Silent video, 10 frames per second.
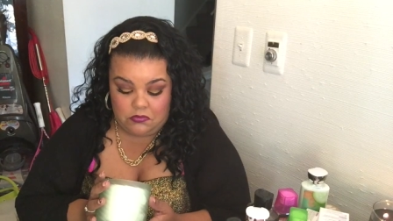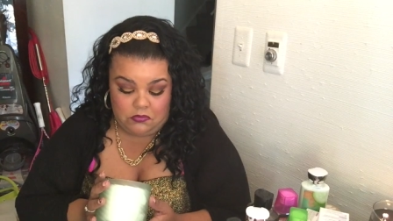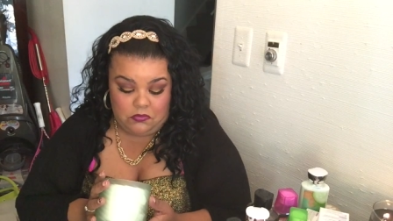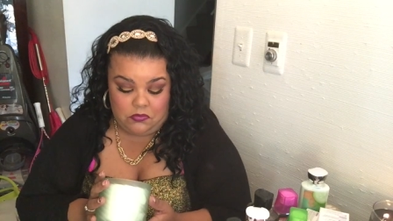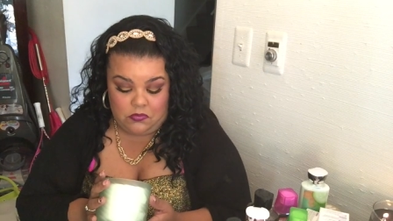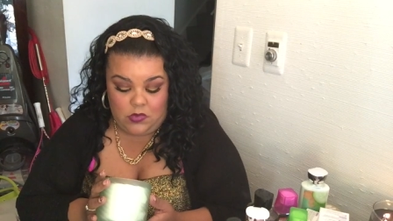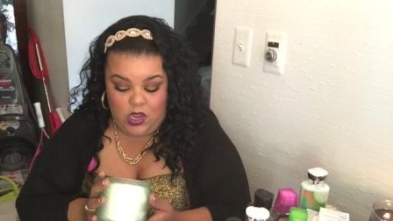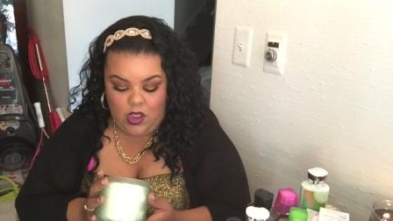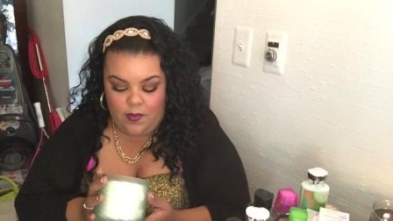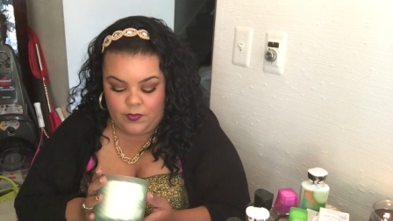Hmm
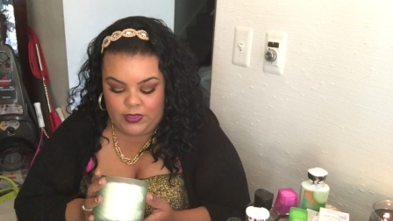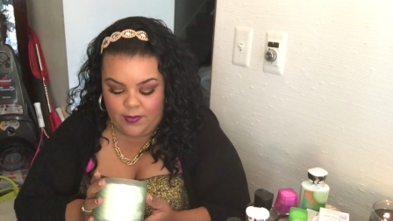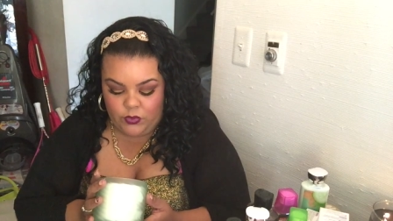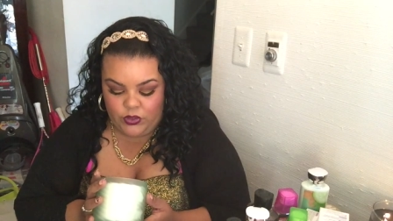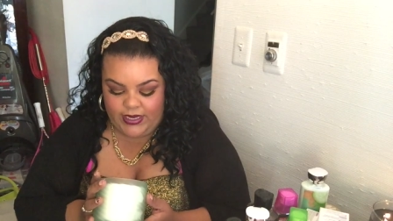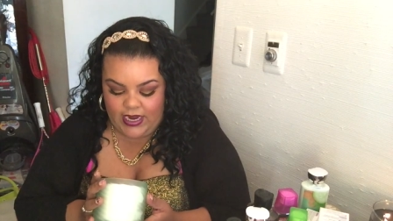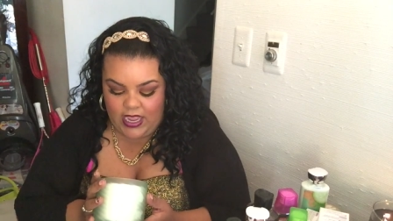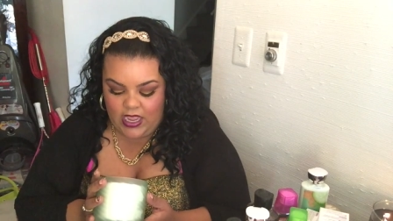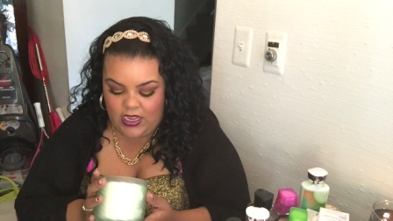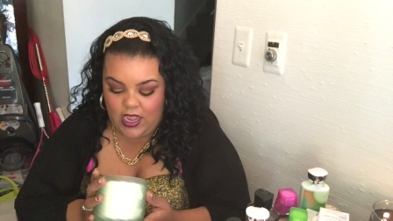
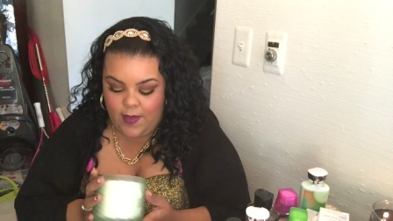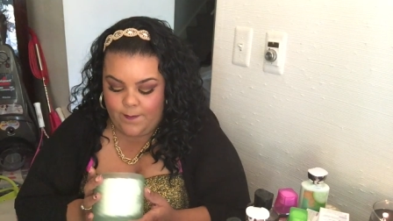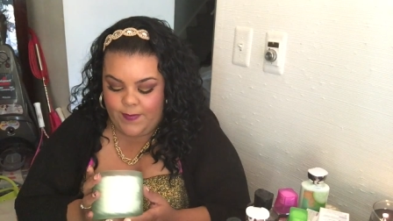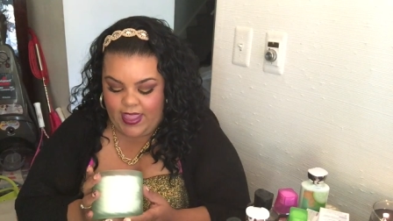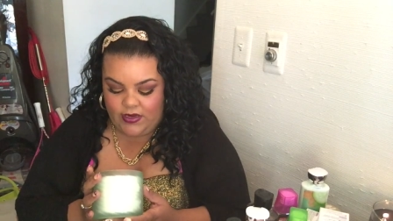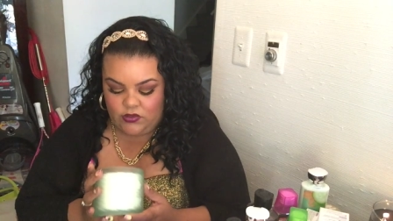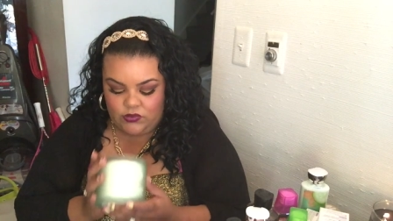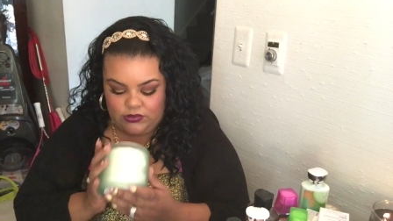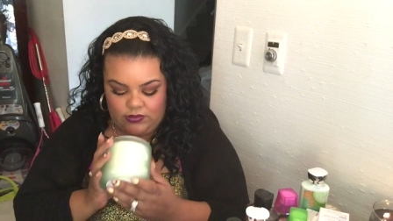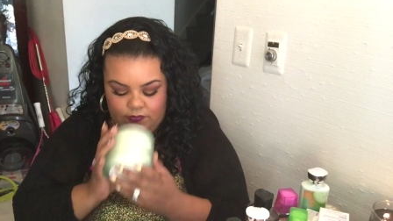plumeria
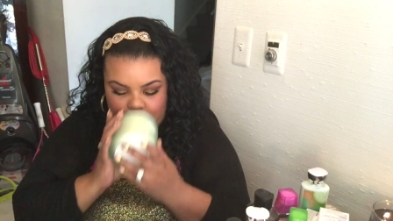petals.